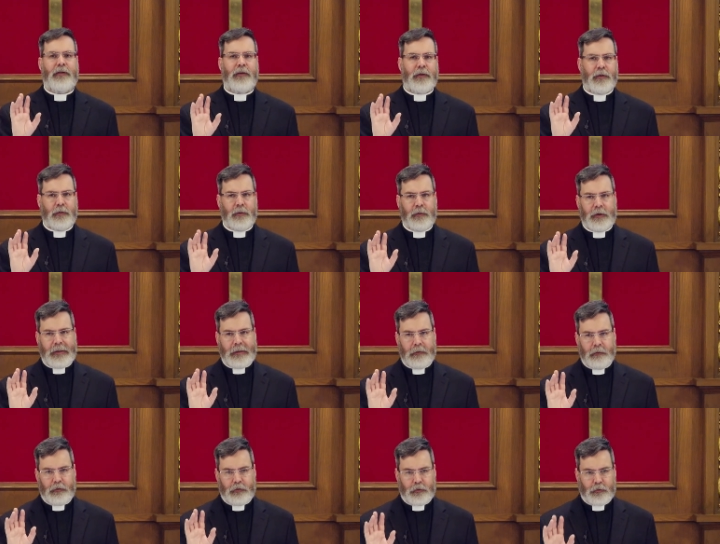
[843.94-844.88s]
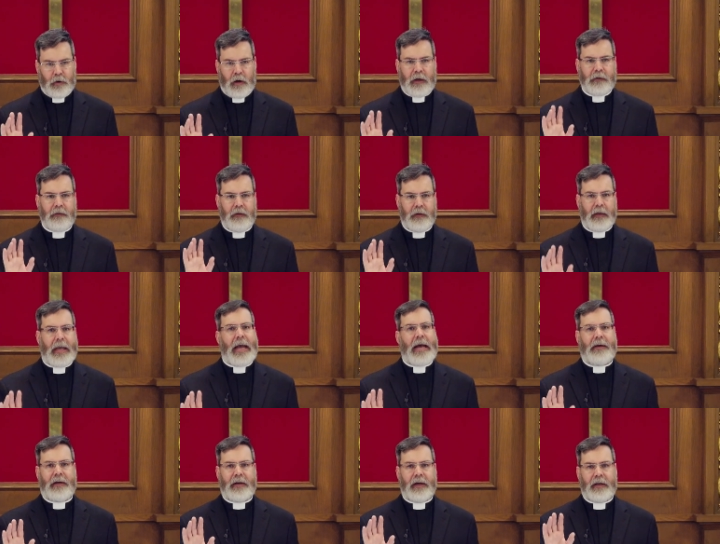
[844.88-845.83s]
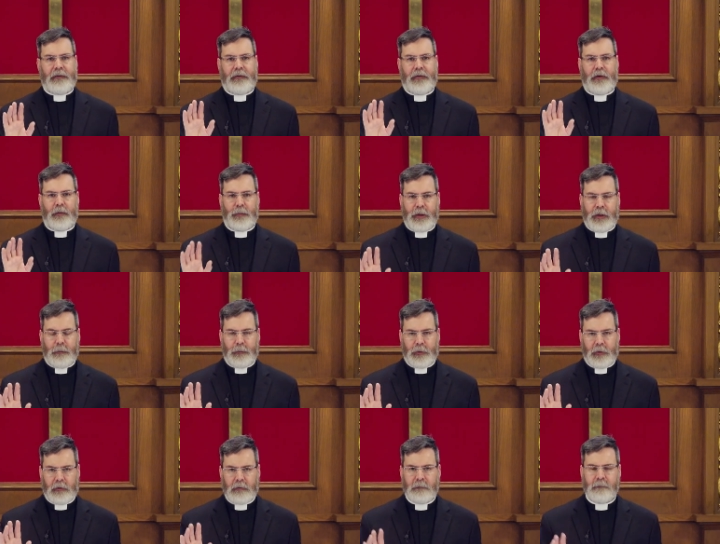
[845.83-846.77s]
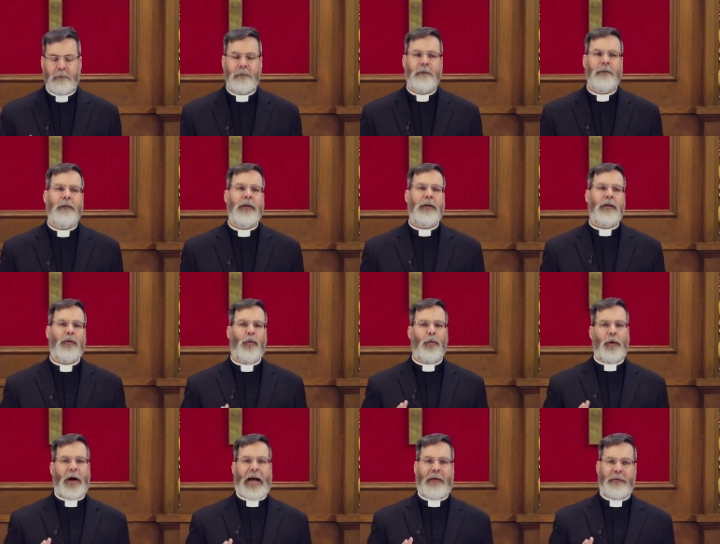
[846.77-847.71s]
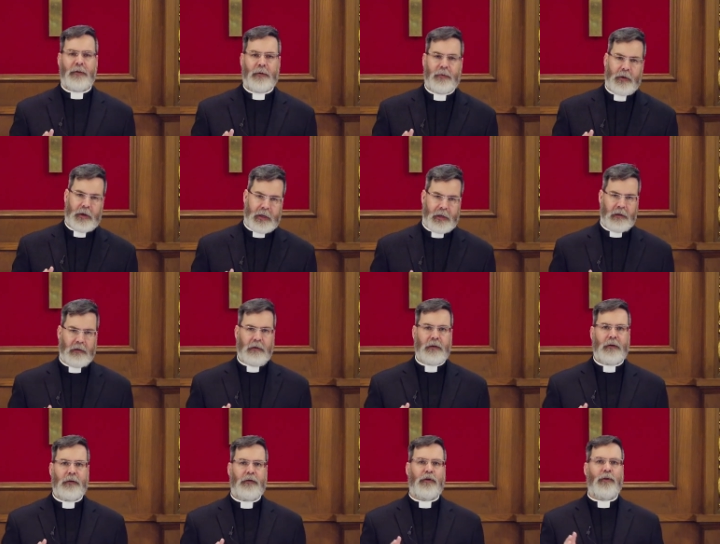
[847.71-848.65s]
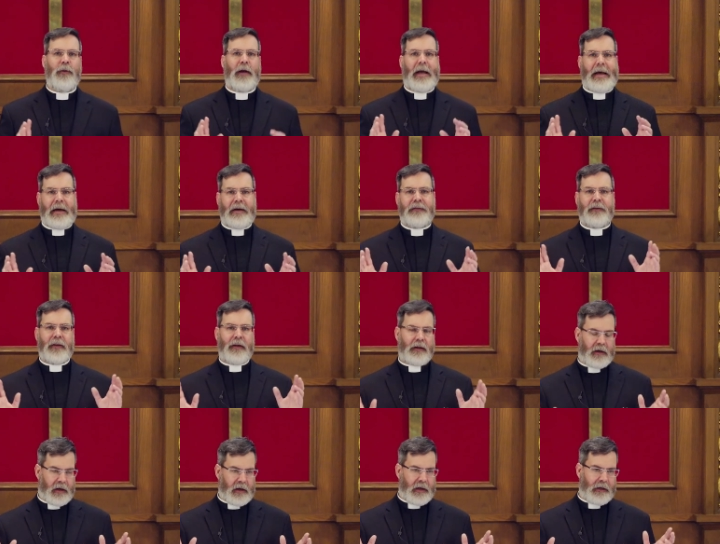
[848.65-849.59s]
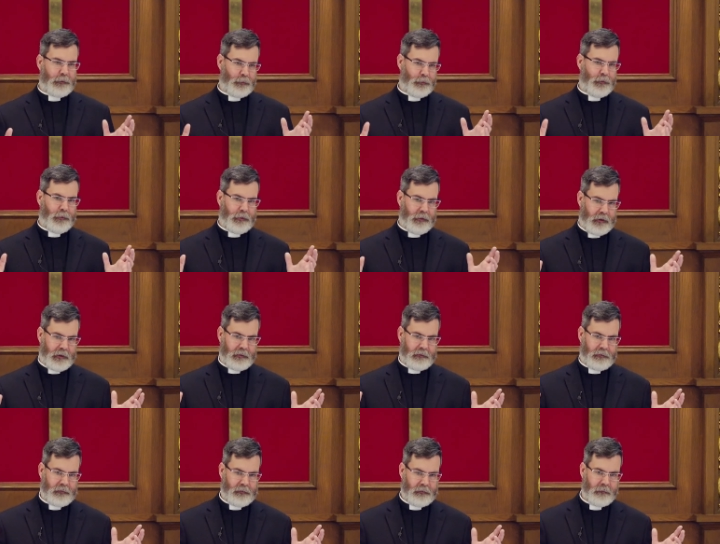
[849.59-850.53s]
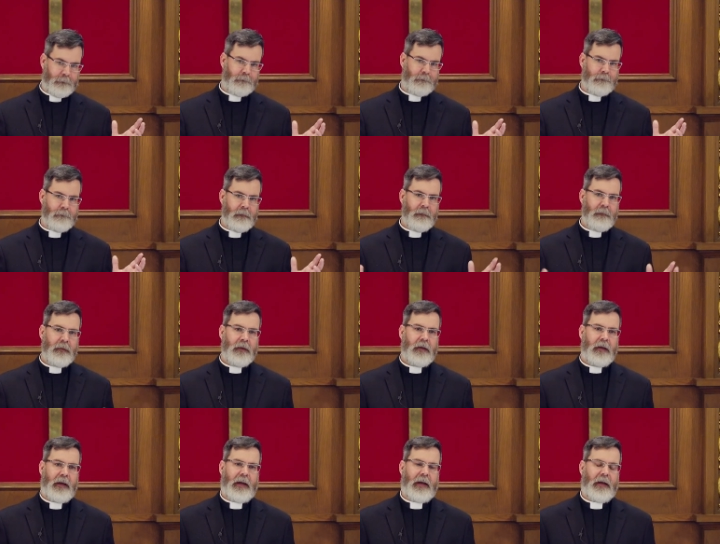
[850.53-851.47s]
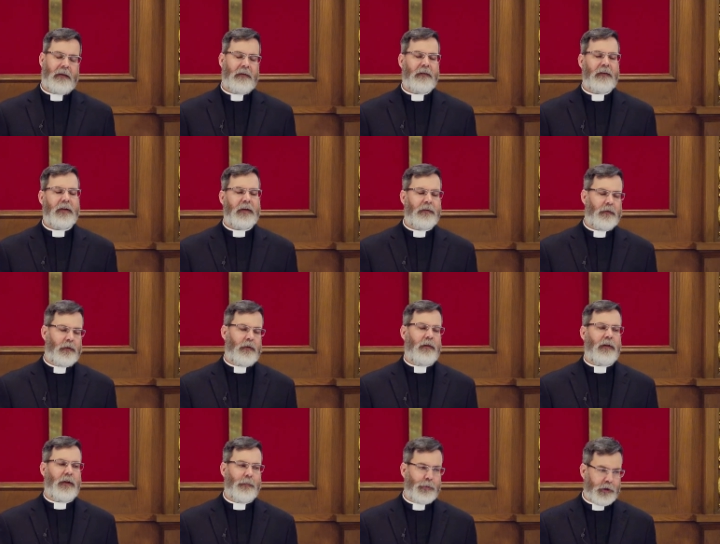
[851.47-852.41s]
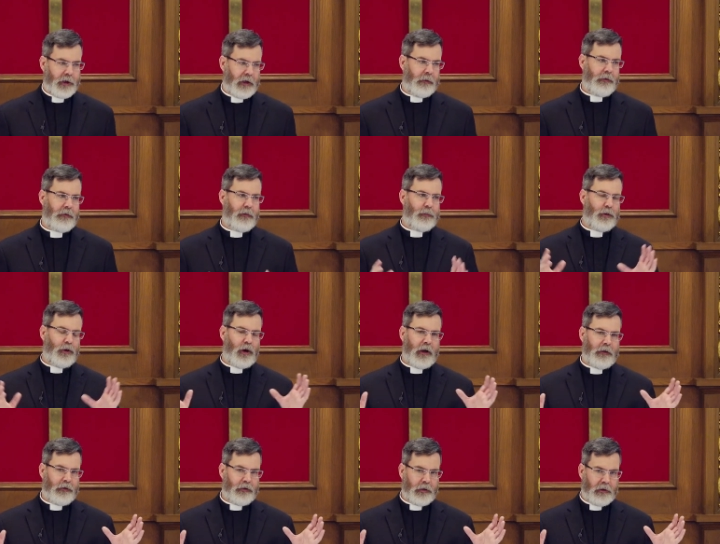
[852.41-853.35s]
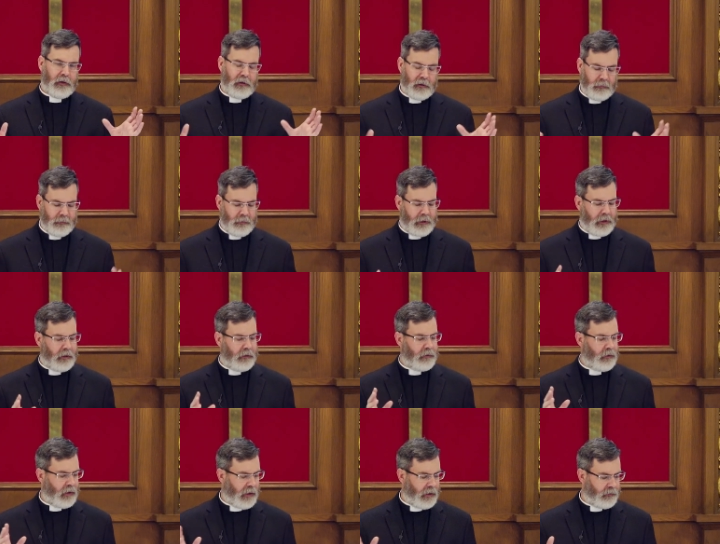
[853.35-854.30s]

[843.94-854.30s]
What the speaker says: to instruct and catechize their people, rather than to ask God for things. And certainly prayer is a broad term and